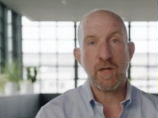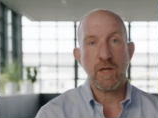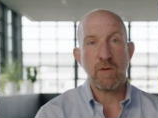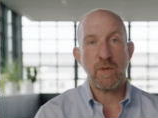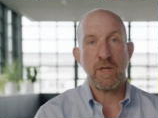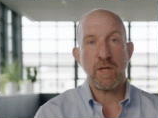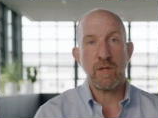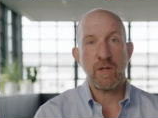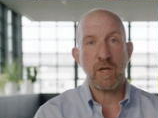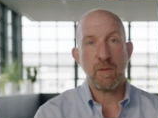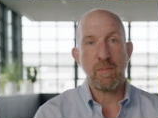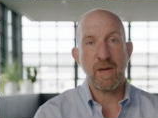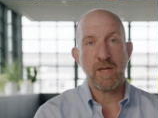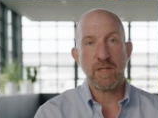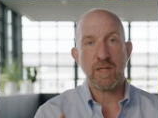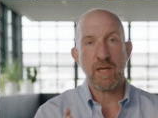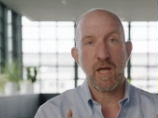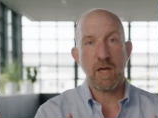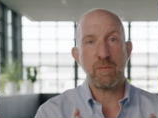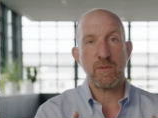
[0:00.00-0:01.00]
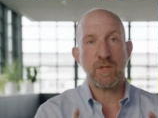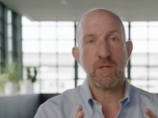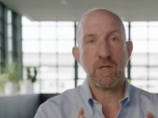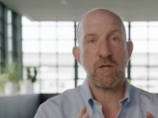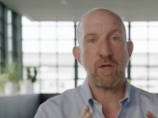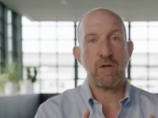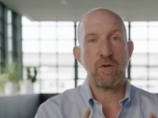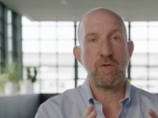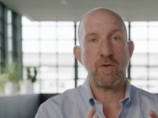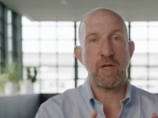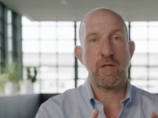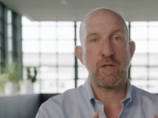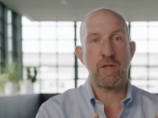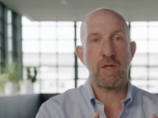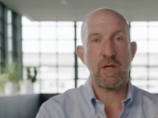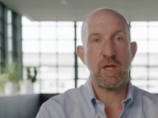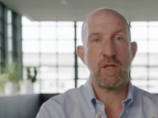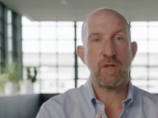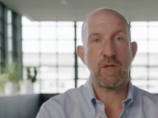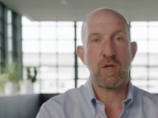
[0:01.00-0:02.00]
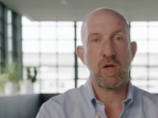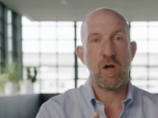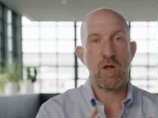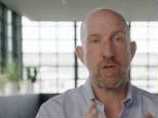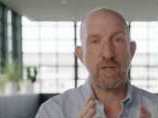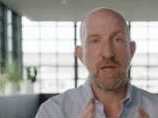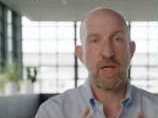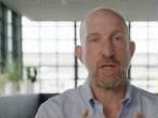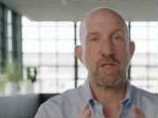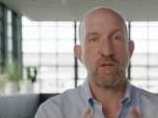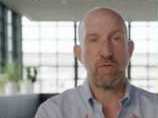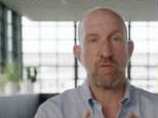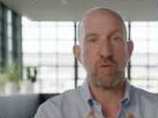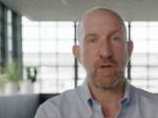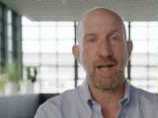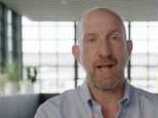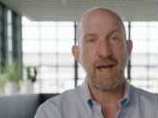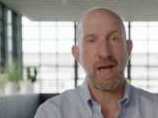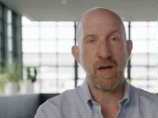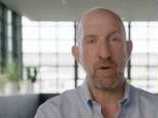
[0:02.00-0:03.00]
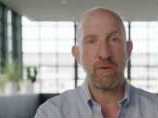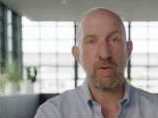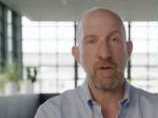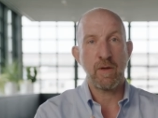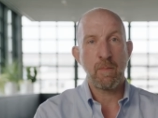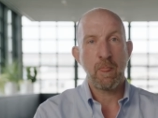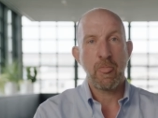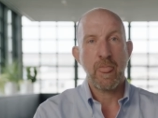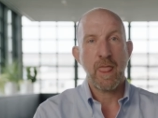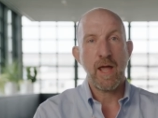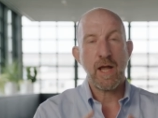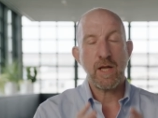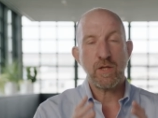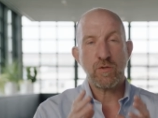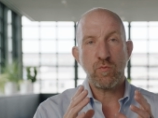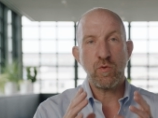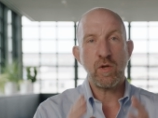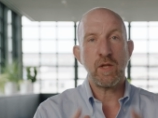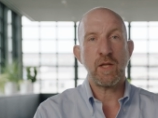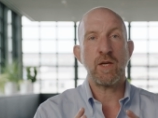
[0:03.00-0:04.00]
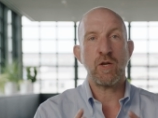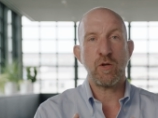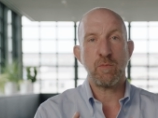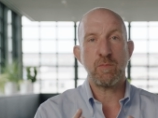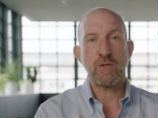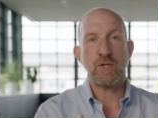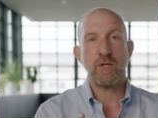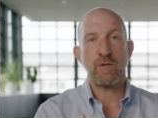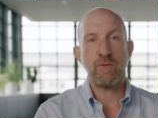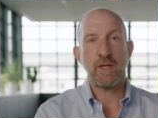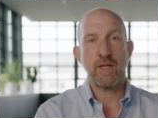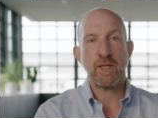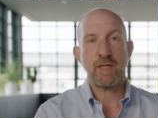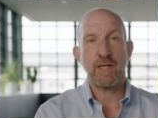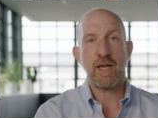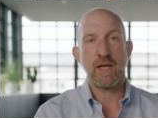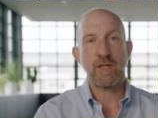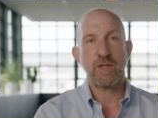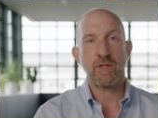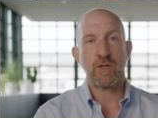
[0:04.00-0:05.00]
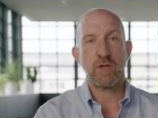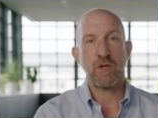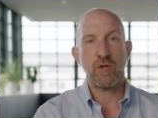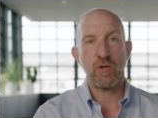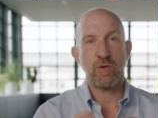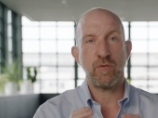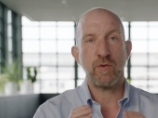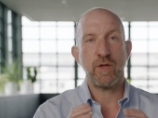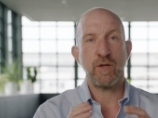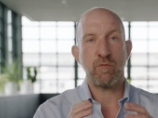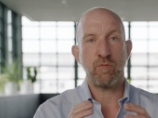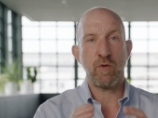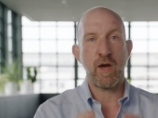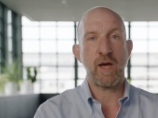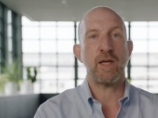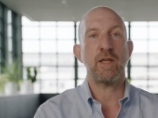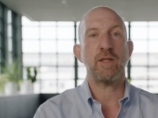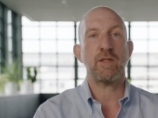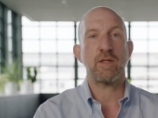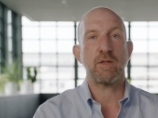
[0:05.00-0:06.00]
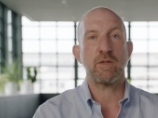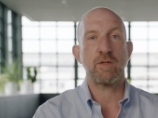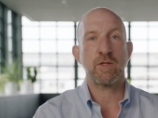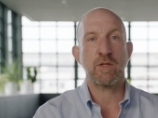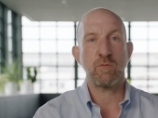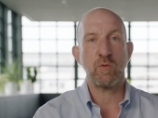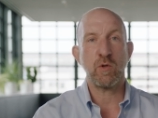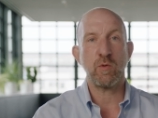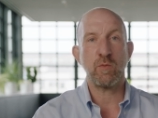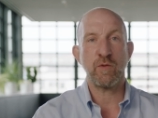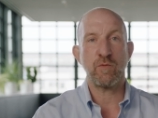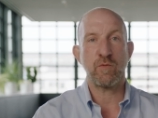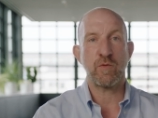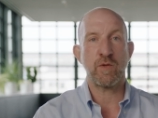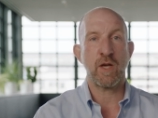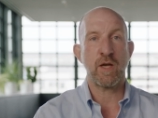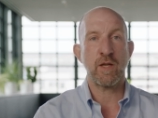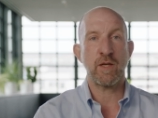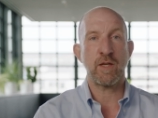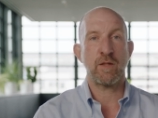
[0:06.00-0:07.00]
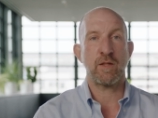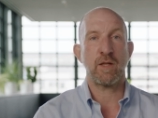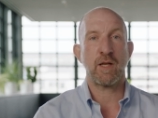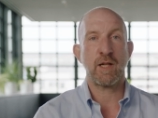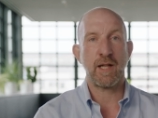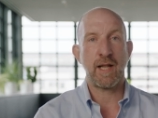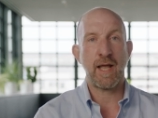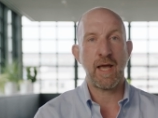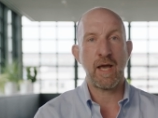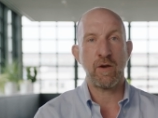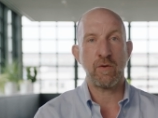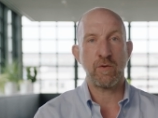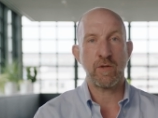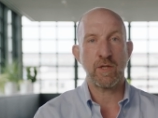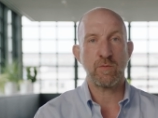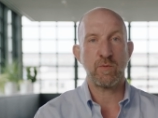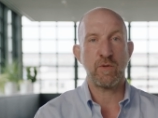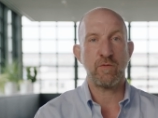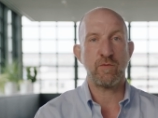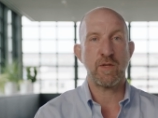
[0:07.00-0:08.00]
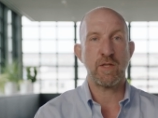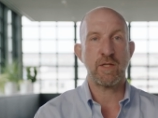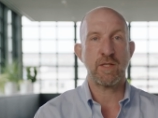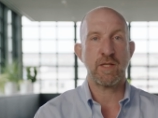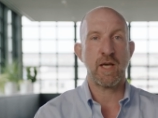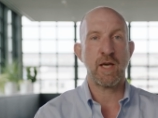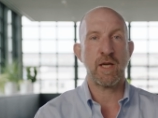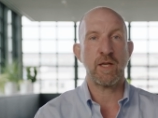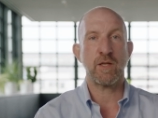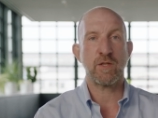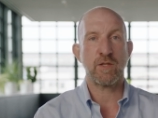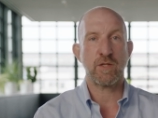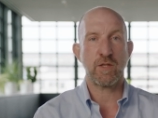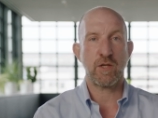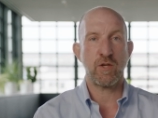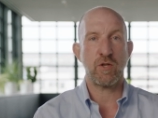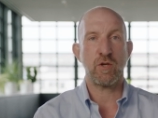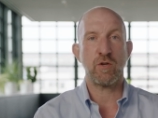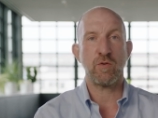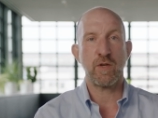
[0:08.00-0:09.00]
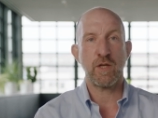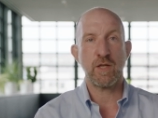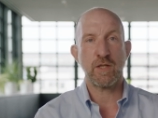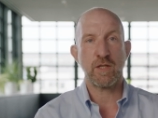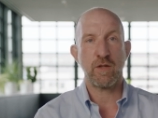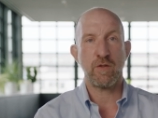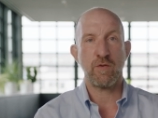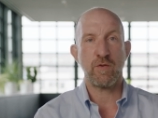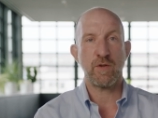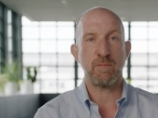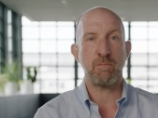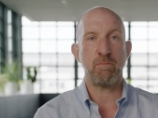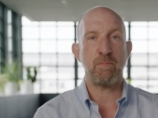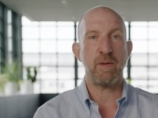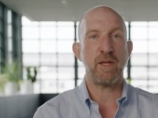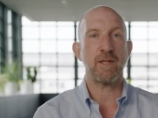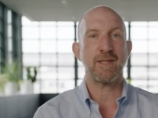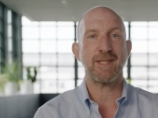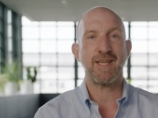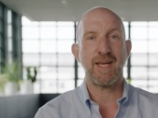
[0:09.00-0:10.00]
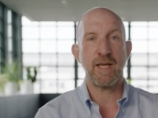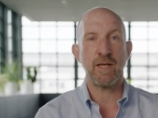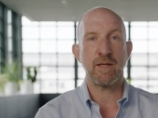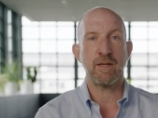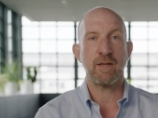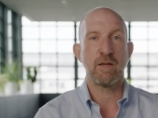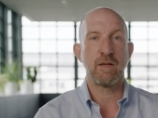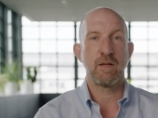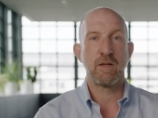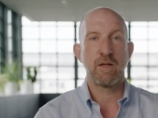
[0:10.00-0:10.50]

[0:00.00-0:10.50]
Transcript: When you think about cybersecurity in the, in the context of cloud, it's really an opportunity to get security right. So what we've done in the cloud is we've designed security so that it's built in,